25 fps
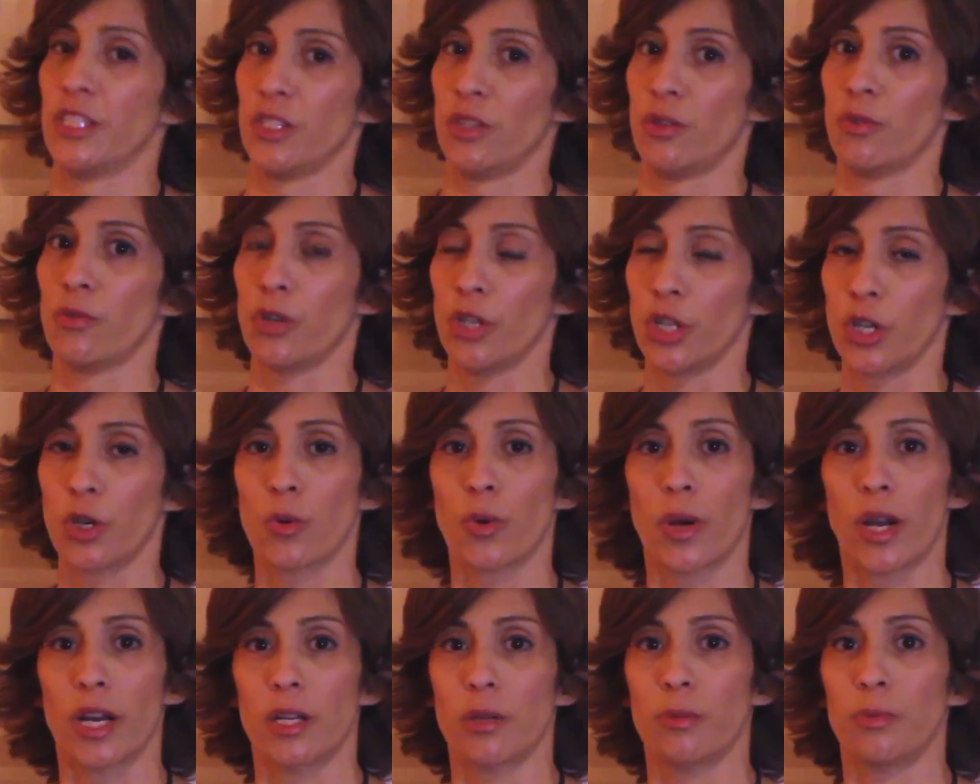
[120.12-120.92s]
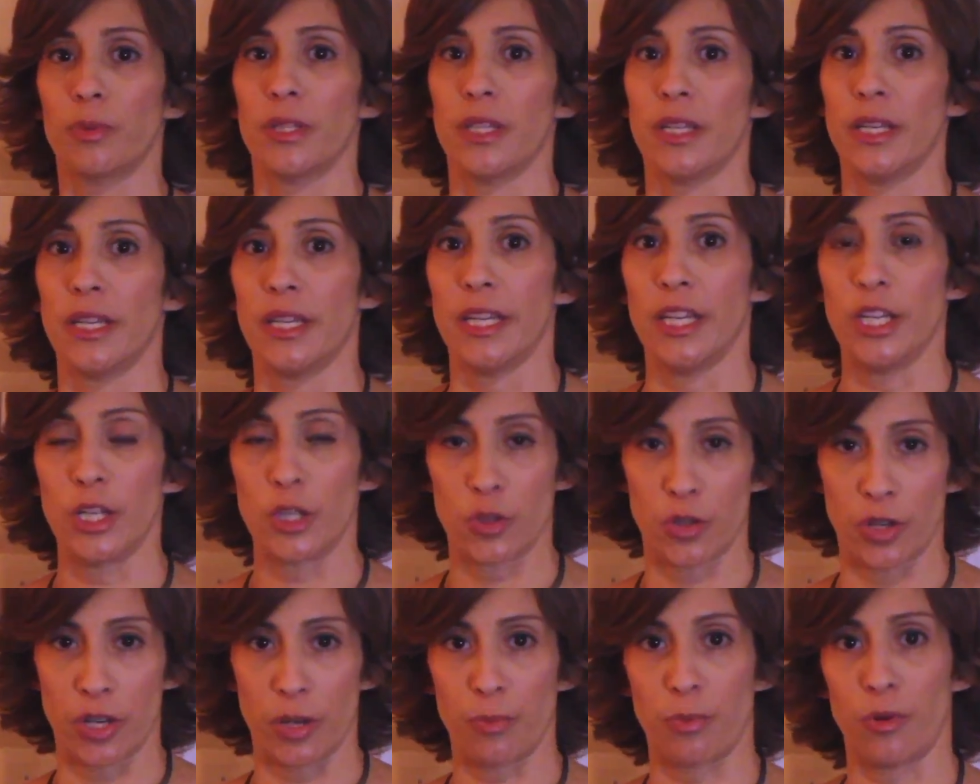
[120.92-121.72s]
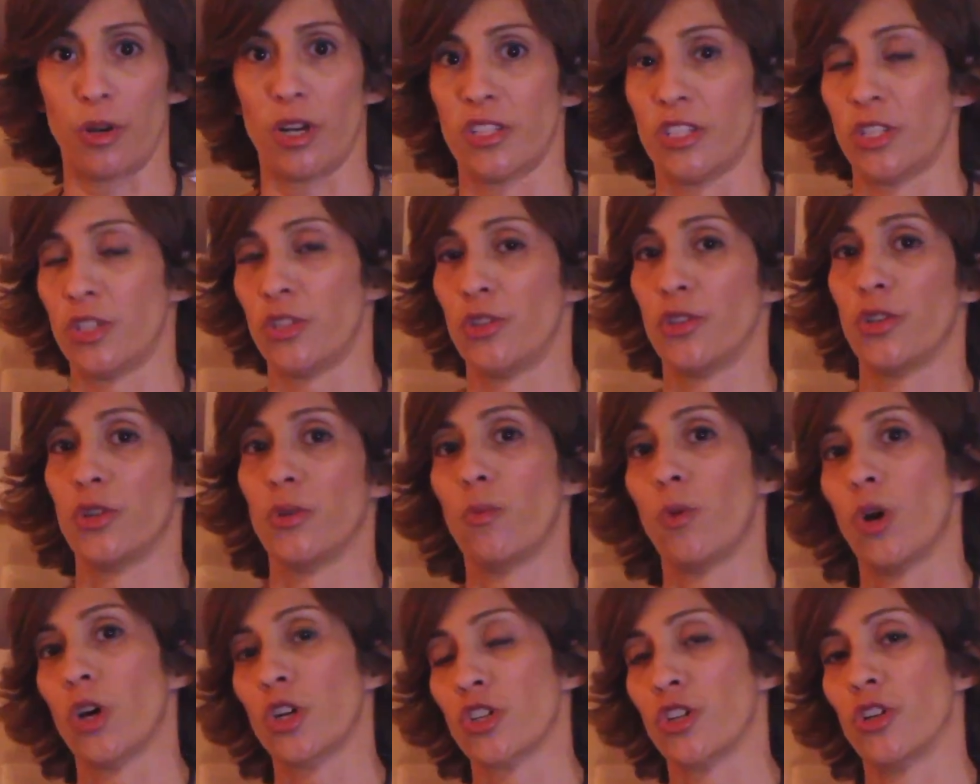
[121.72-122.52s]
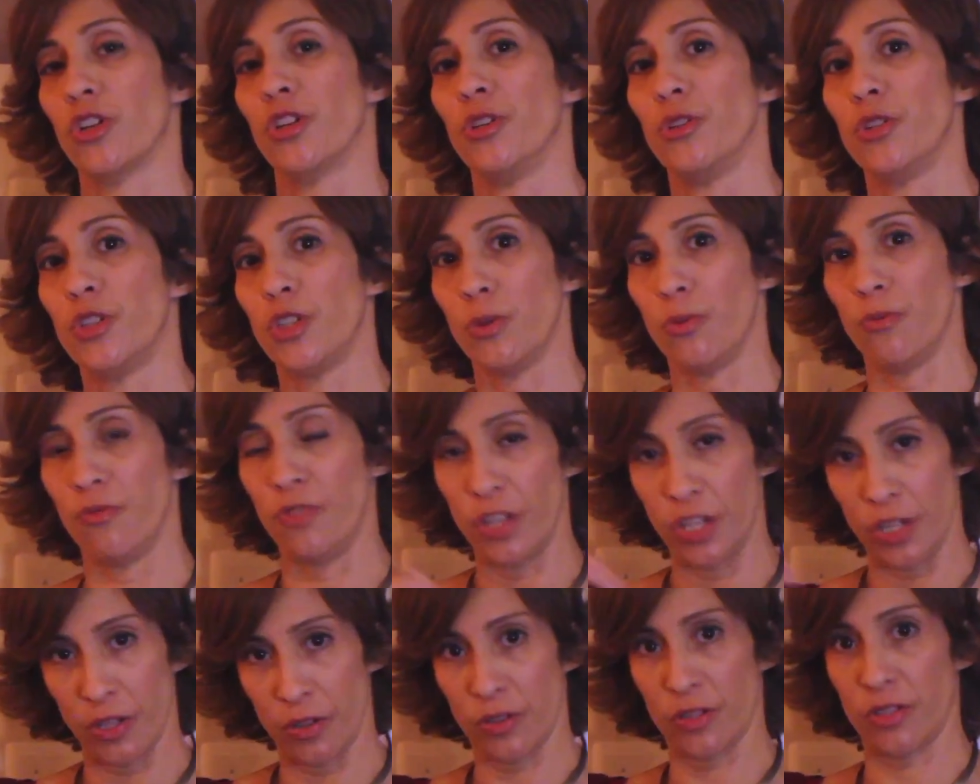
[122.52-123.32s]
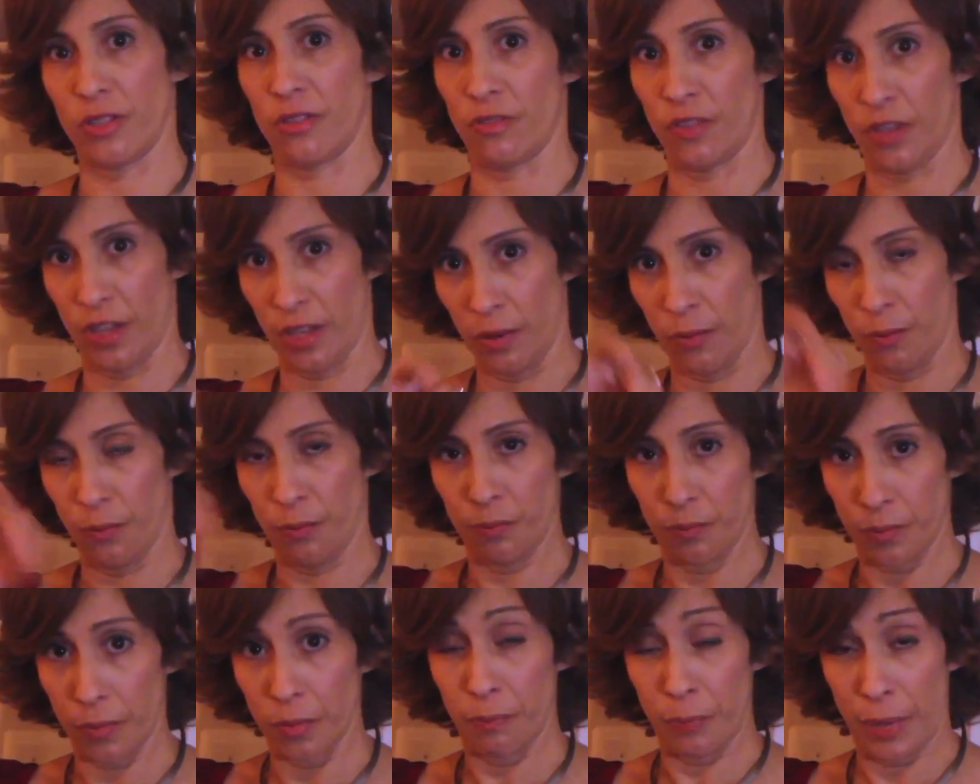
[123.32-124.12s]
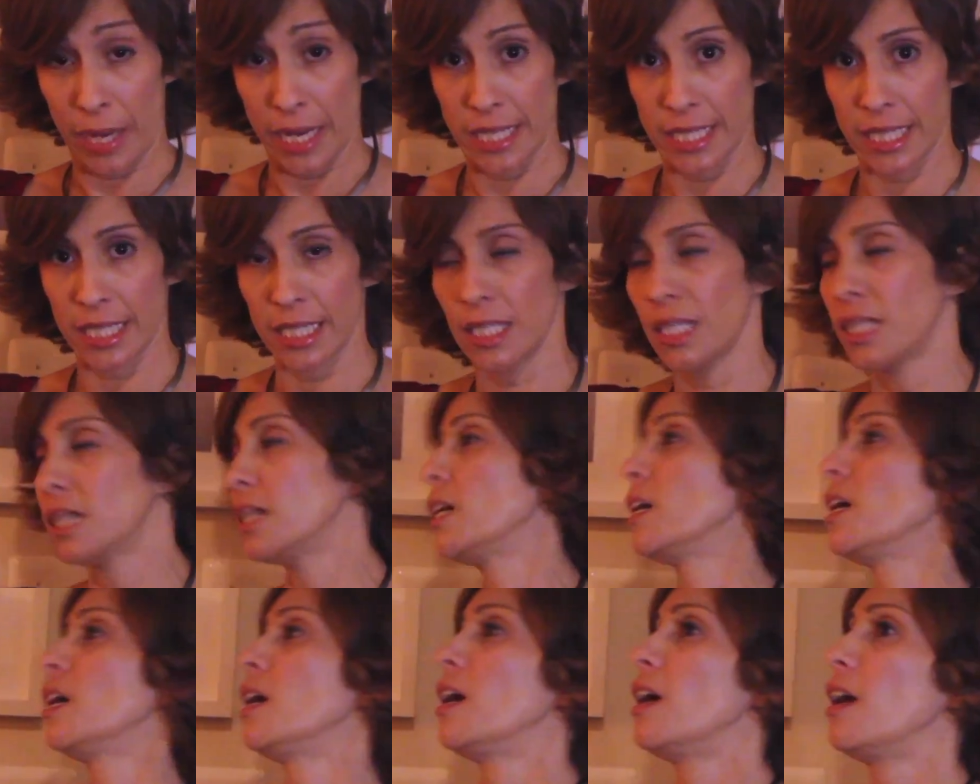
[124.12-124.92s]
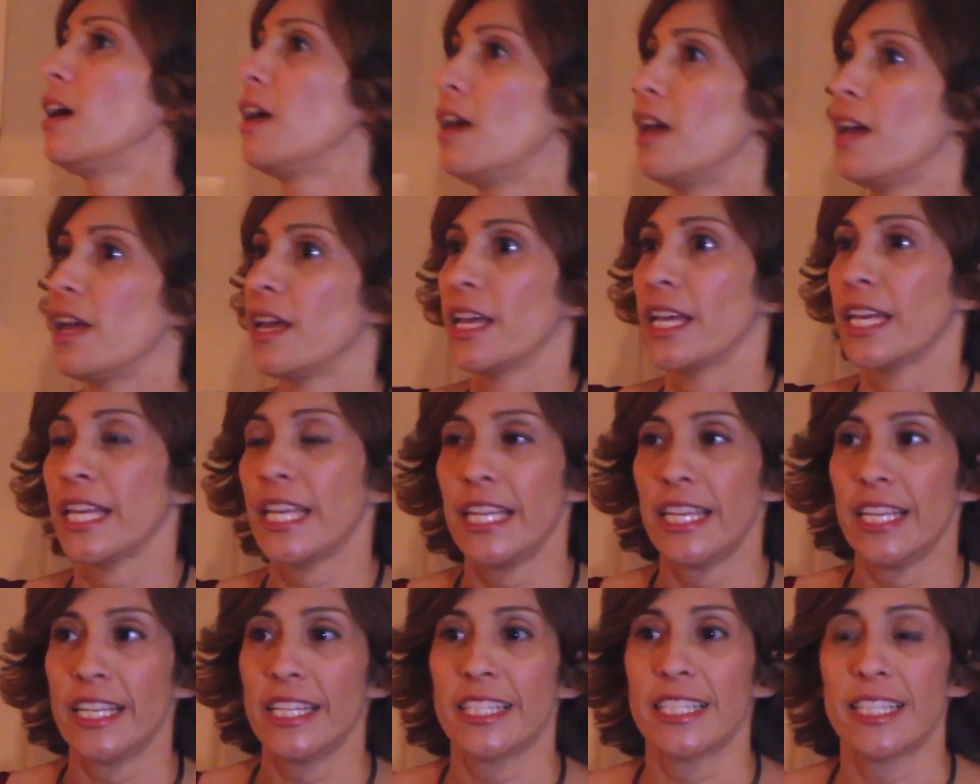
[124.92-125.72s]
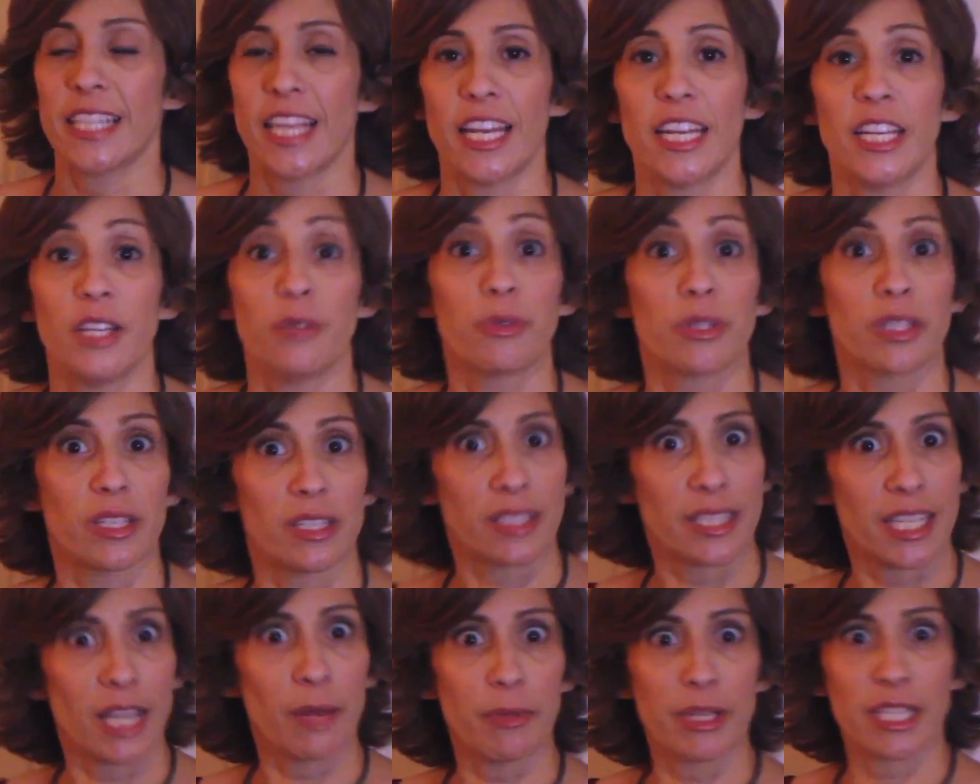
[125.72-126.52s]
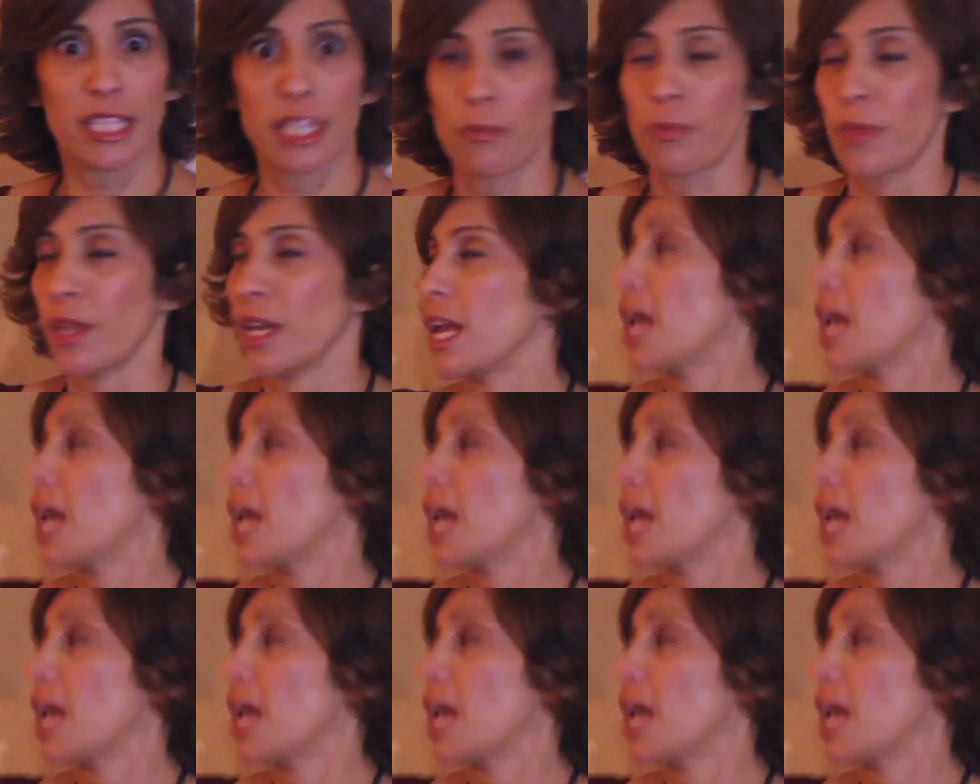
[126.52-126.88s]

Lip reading: an incredibly intricate process. You can watch on YouTube videos of him painting. He said he was going to send me something,